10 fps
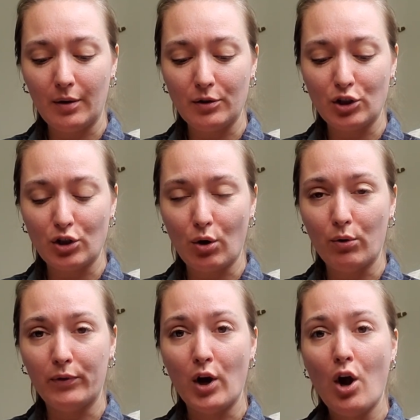
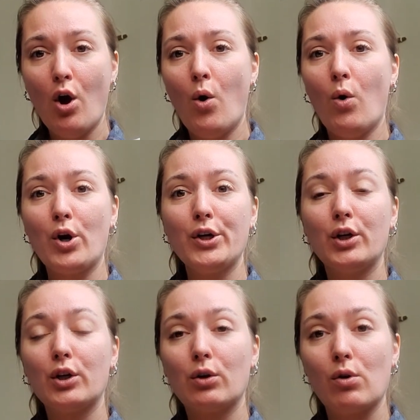stove, or you're
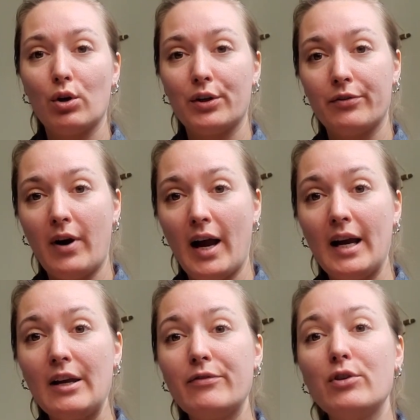gonna cook on the fire.
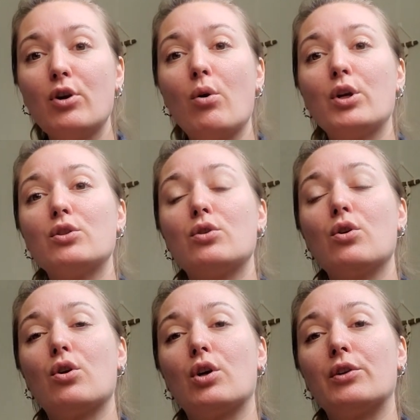If you're going to
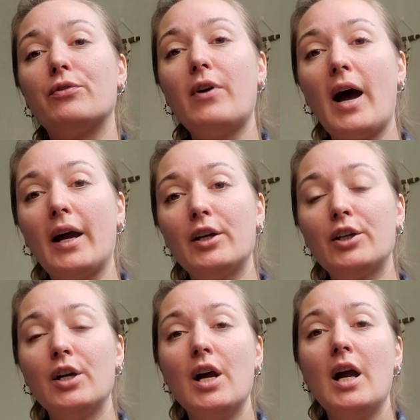cook on the fire,